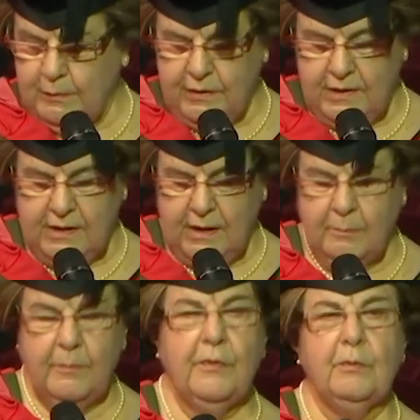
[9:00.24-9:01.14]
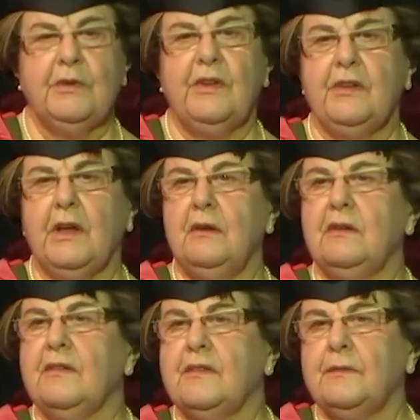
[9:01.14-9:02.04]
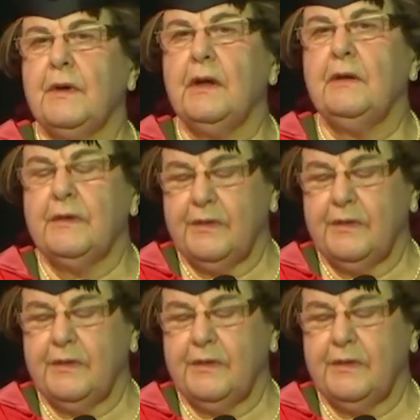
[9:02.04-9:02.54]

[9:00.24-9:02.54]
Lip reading: it comes what is known as survivor's